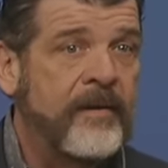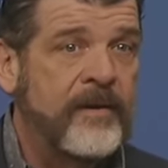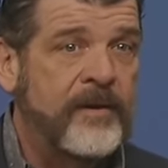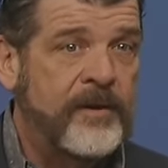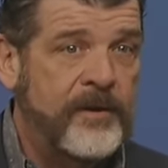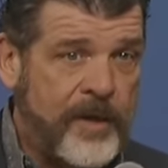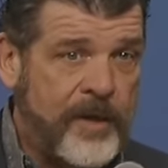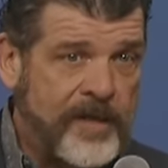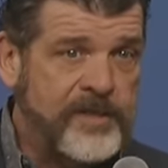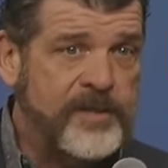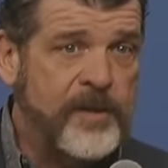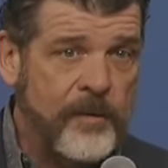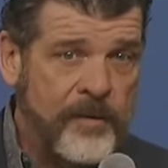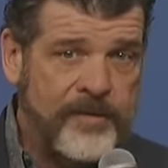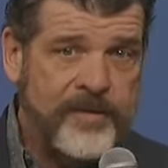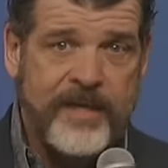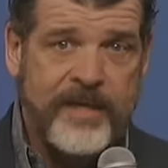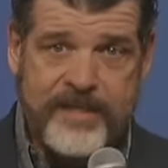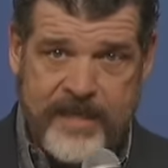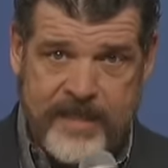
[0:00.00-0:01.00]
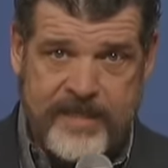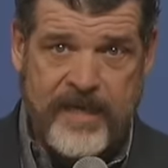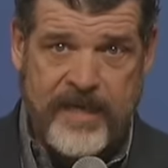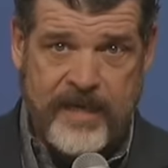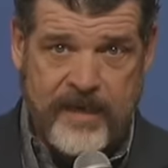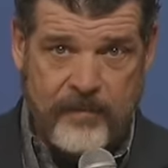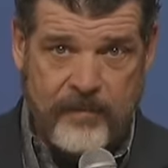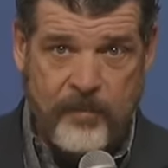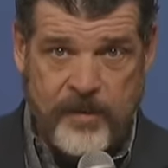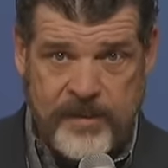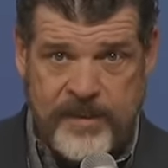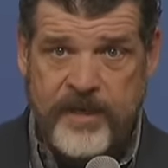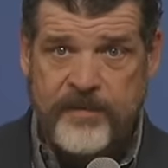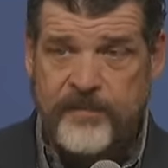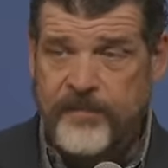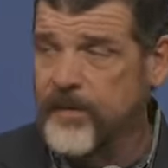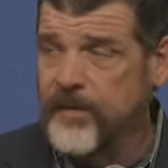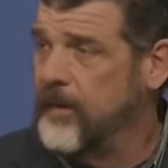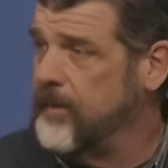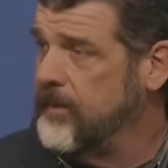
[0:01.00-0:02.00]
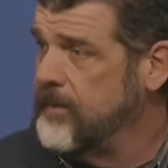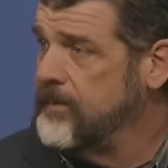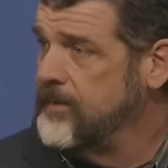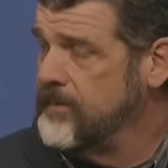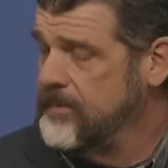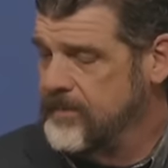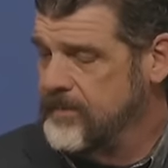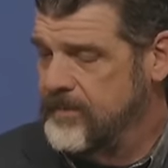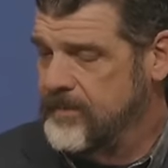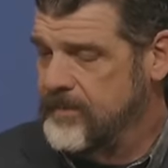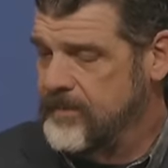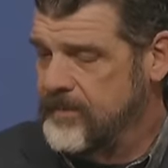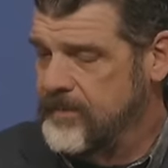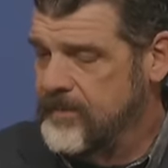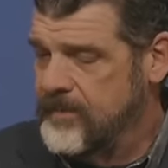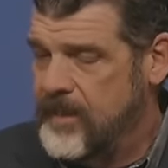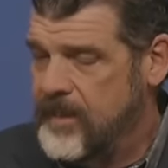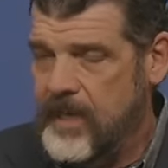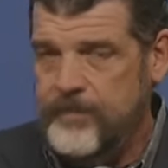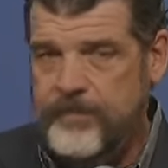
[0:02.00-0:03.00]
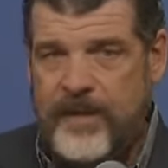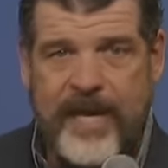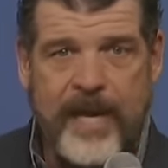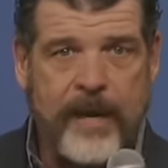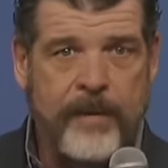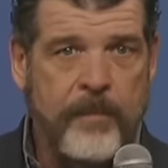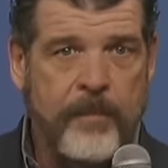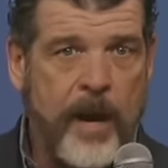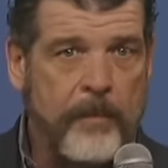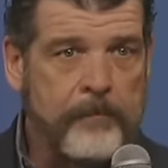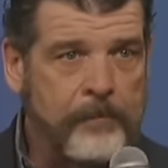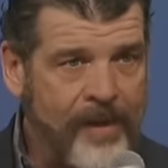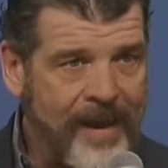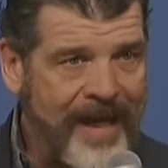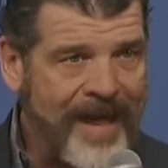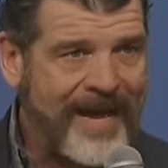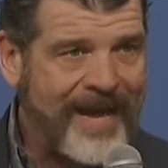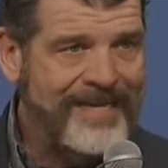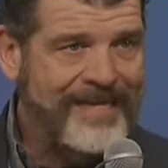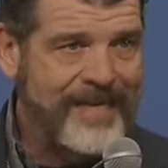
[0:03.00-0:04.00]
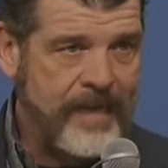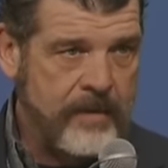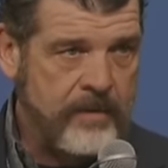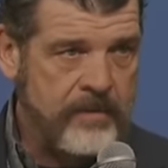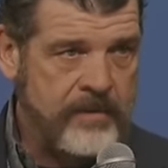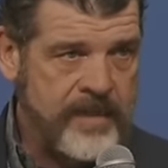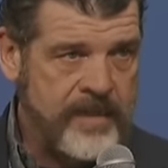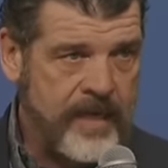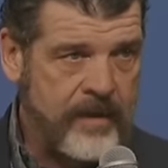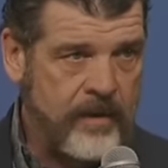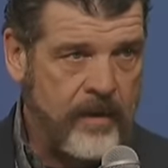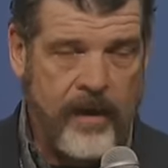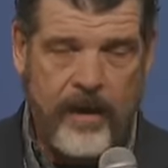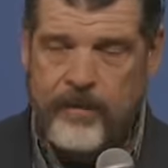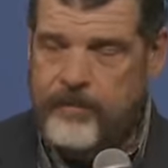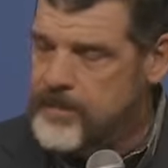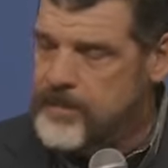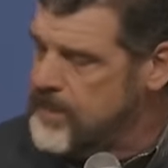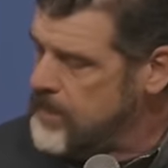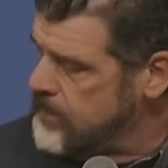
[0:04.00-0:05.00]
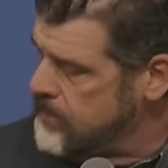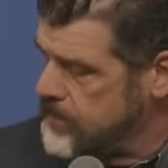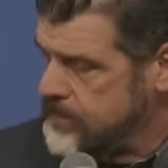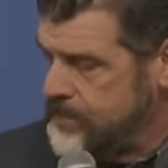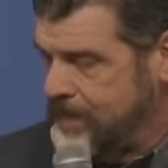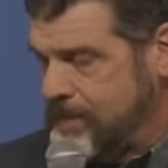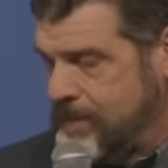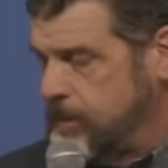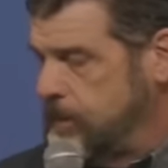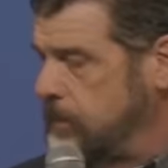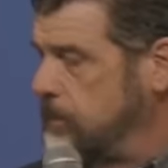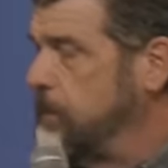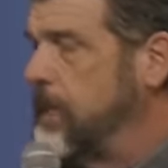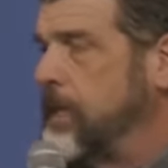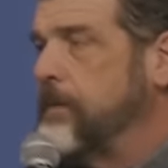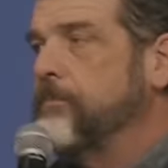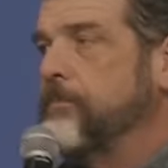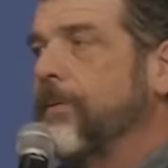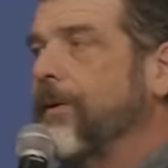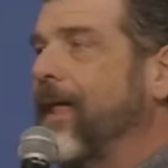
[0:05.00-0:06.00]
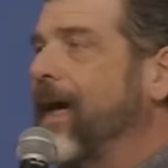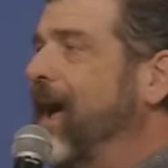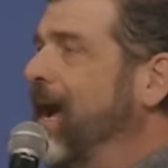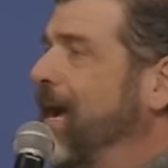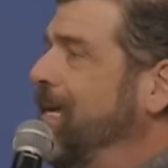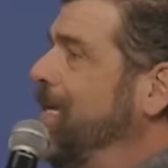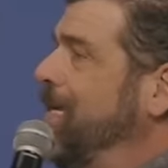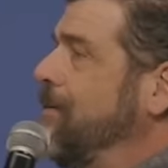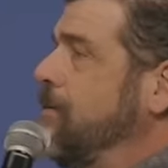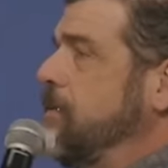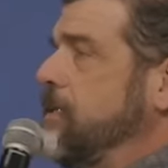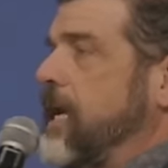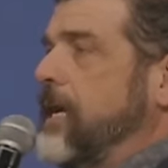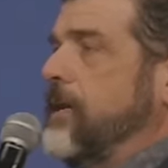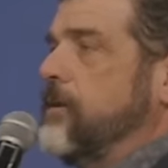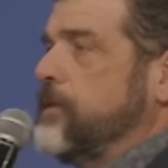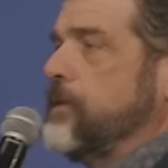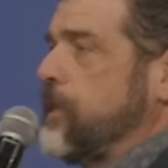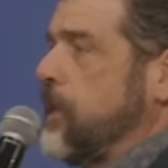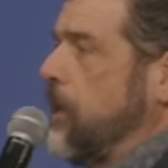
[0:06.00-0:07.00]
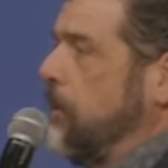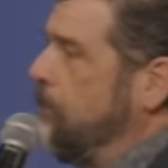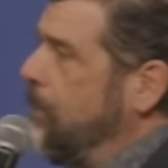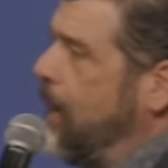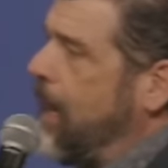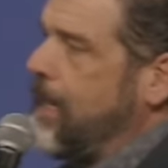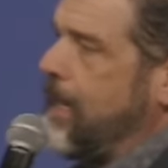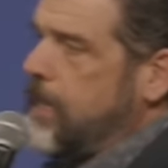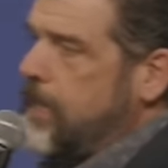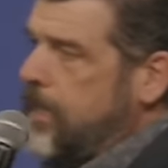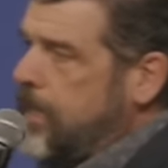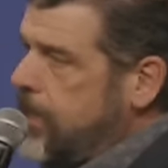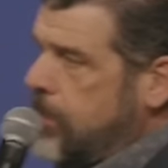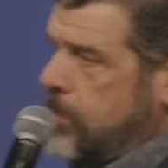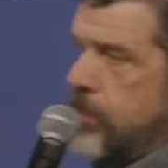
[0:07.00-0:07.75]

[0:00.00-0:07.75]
You guys know what they did to him once he fell? He became a blind entertainer. I want to tell you, there's been too many blind entertainers in the body of King